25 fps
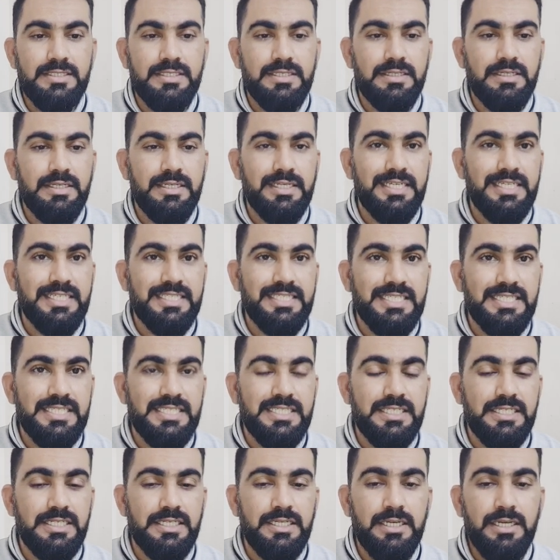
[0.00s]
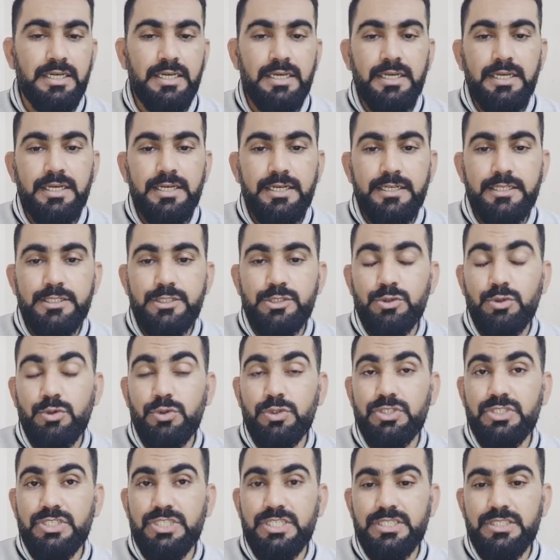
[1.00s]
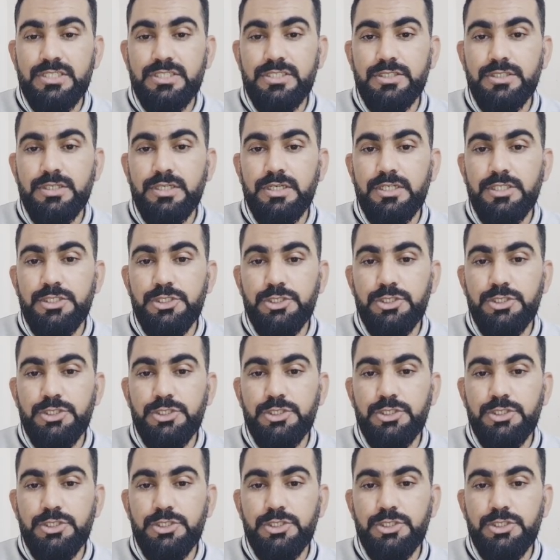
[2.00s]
the necessary resources,